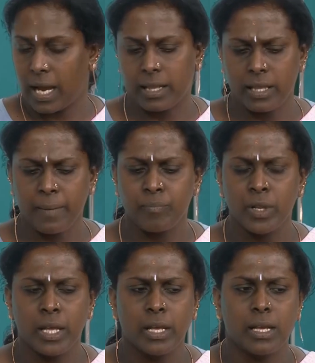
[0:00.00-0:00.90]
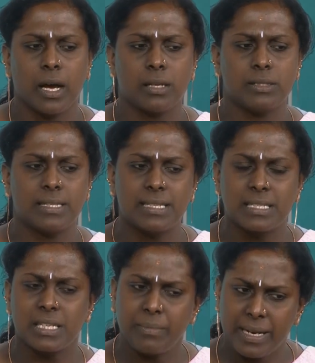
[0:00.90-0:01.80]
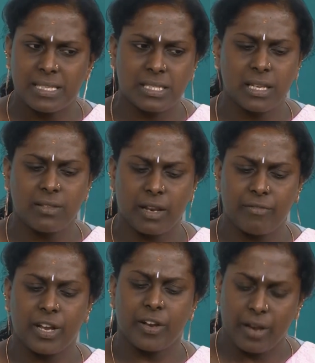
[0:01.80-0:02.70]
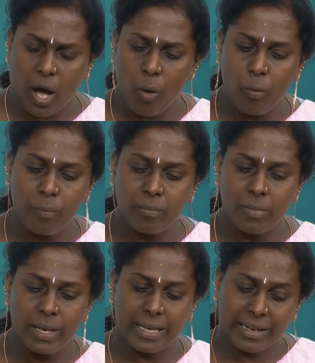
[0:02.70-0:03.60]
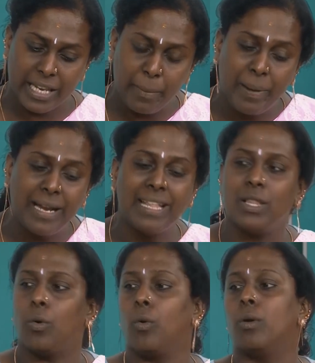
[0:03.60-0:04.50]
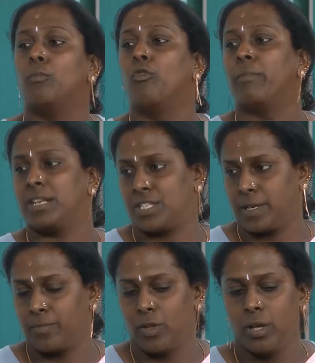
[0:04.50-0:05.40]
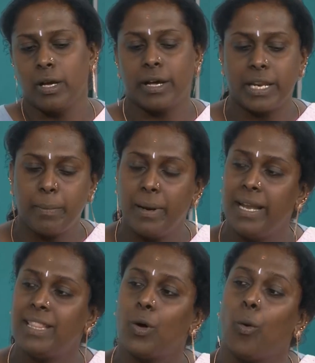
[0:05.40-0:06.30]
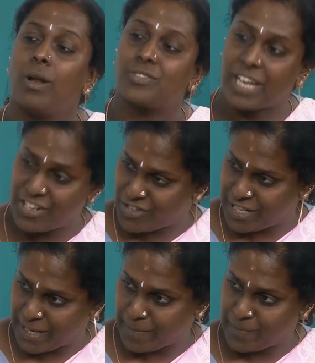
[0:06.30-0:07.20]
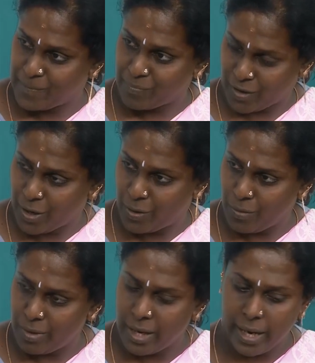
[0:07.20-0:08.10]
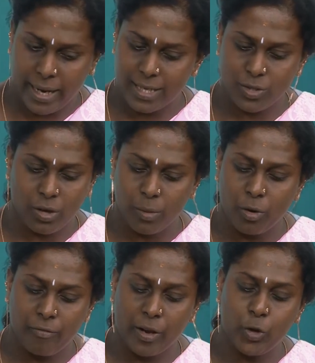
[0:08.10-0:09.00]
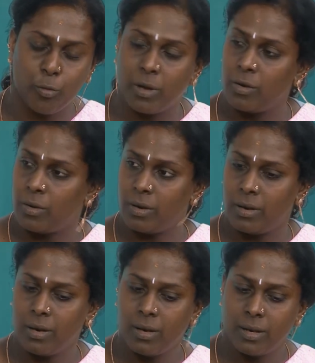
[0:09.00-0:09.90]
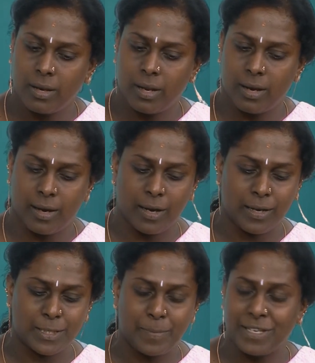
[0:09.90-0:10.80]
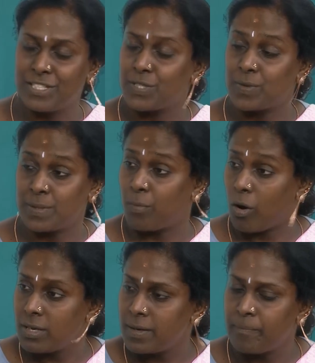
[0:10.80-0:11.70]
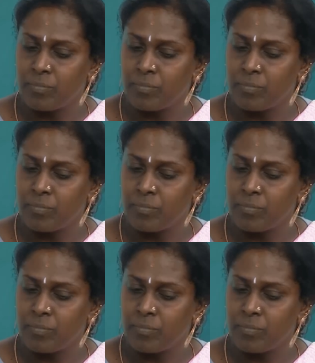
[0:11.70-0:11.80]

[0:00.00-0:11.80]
I think the system itself that we are now rebuilding the whole movement, rebuilding the whole country. It's not about when human species was born.